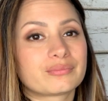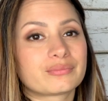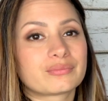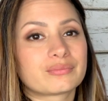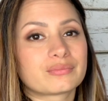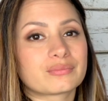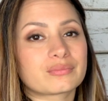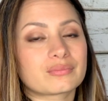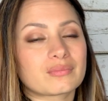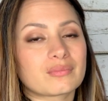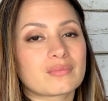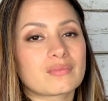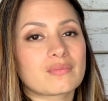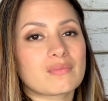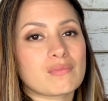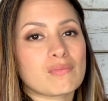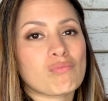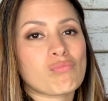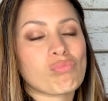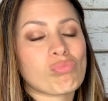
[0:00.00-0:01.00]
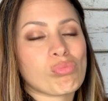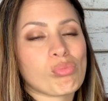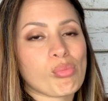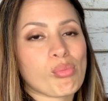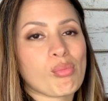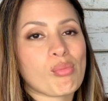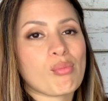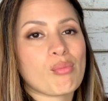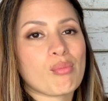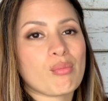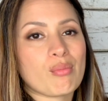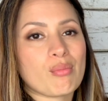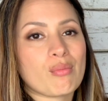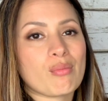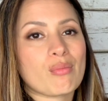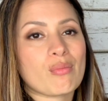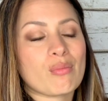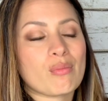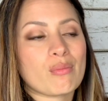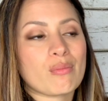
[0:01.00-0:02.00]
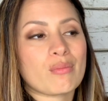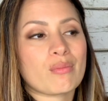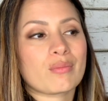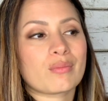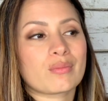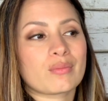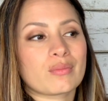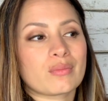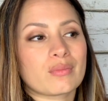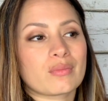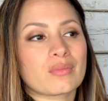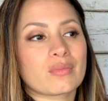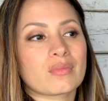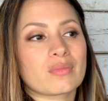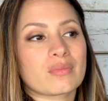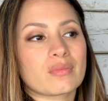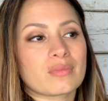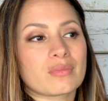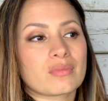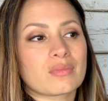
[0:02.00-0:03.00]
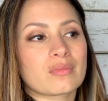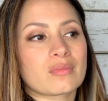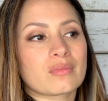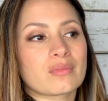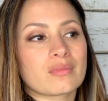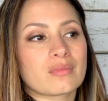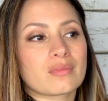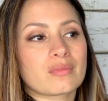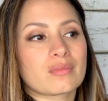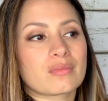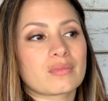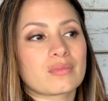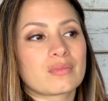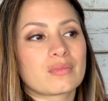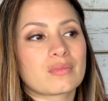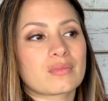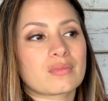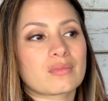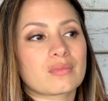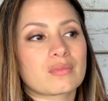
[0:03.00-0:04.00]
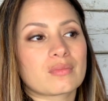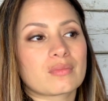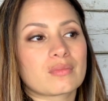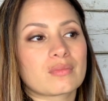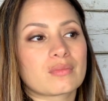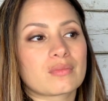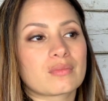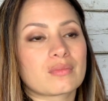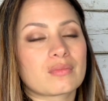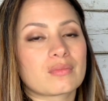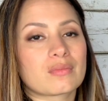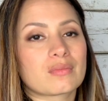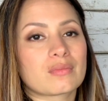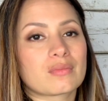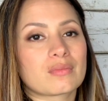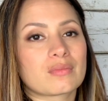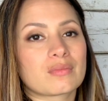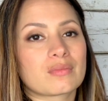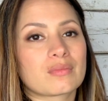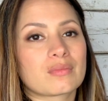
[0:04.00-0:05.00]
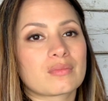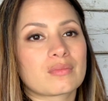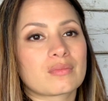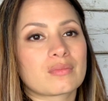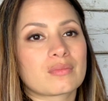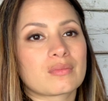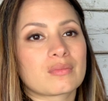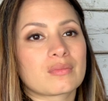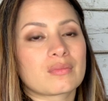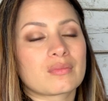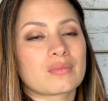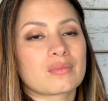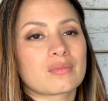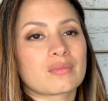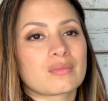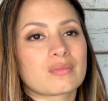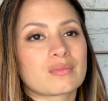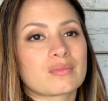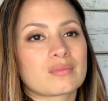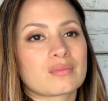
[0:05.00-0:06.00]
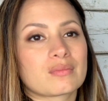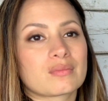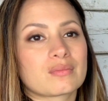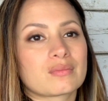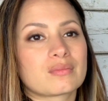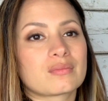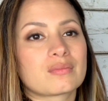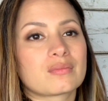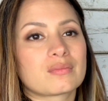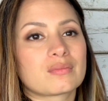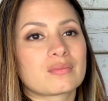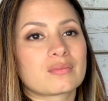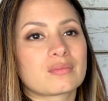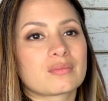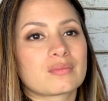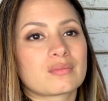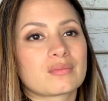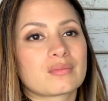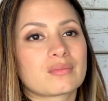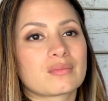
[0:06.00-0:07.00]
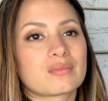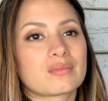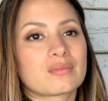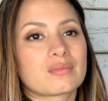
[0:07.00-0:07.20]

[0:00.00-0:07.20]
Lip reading: The person shown says nothing.